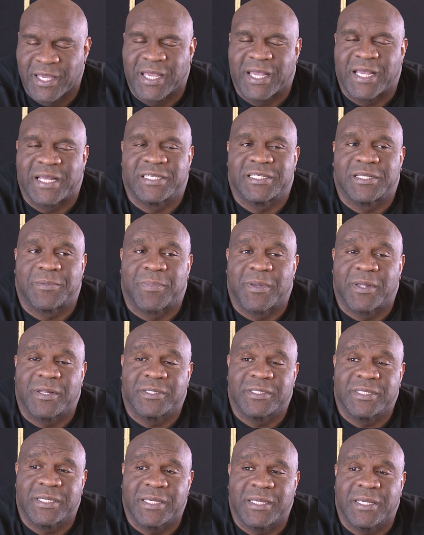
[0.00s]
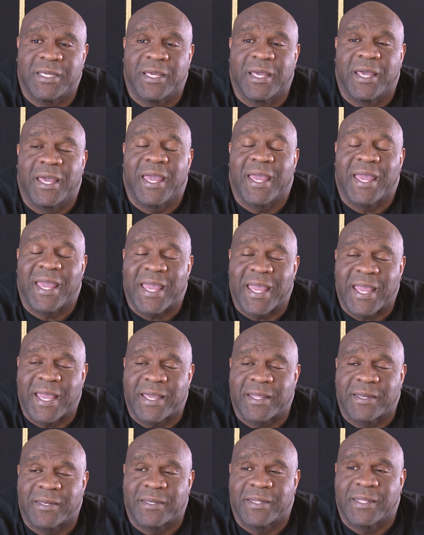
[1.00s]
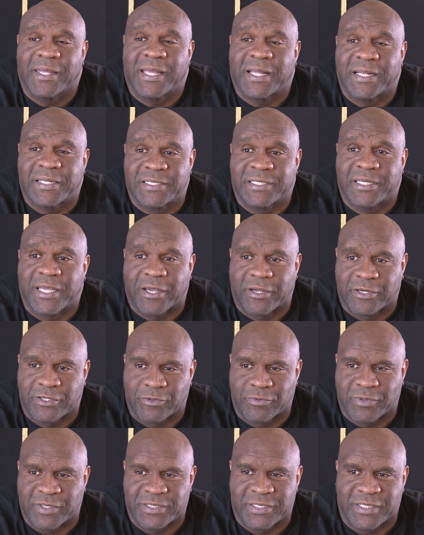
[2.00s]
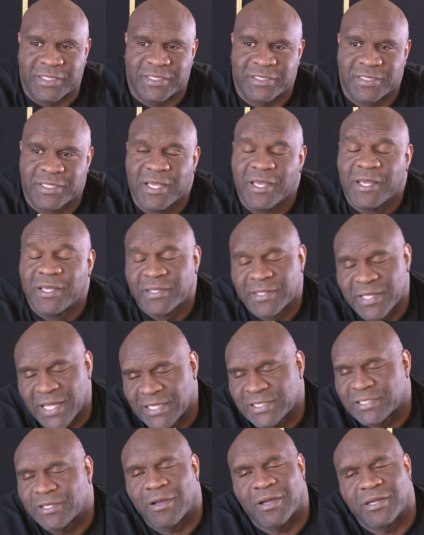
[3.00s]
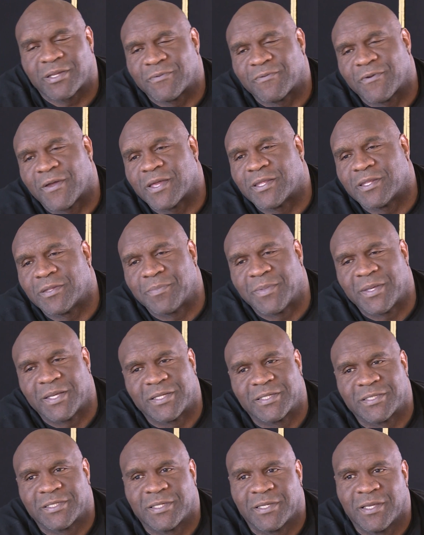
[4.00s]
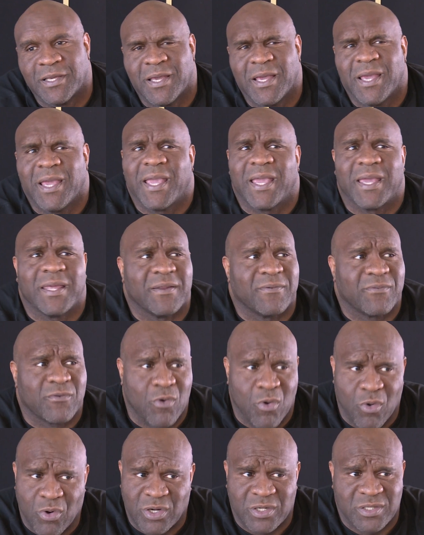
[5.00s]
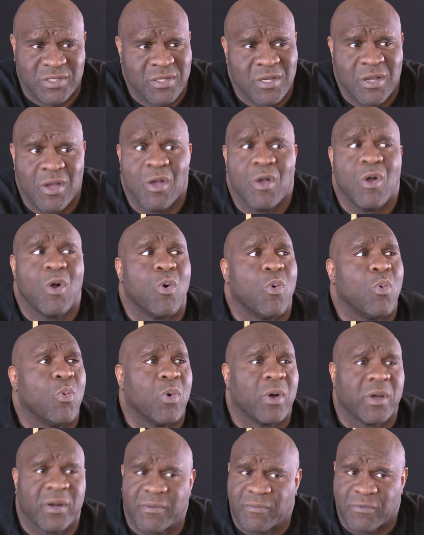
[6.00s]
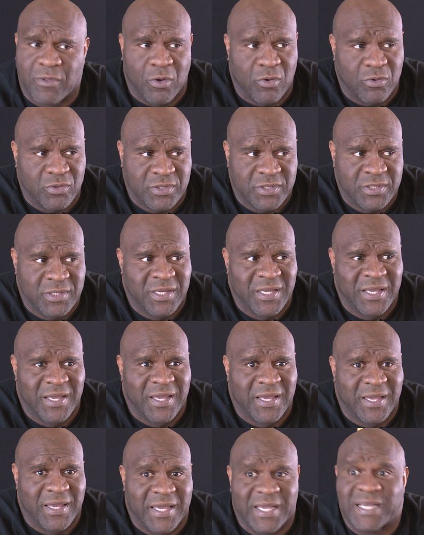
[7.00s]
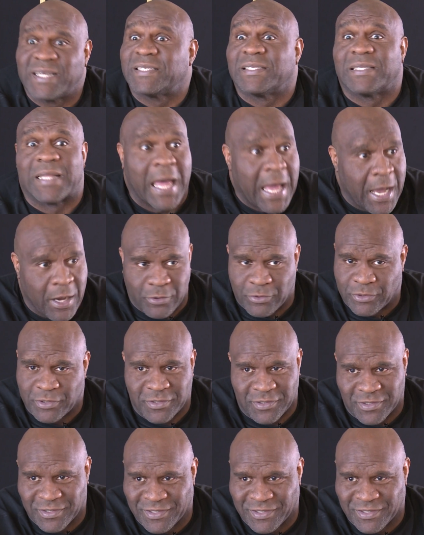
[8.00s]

its ability and its characteristics. That's how I define the beast. And of course, one of those is loud,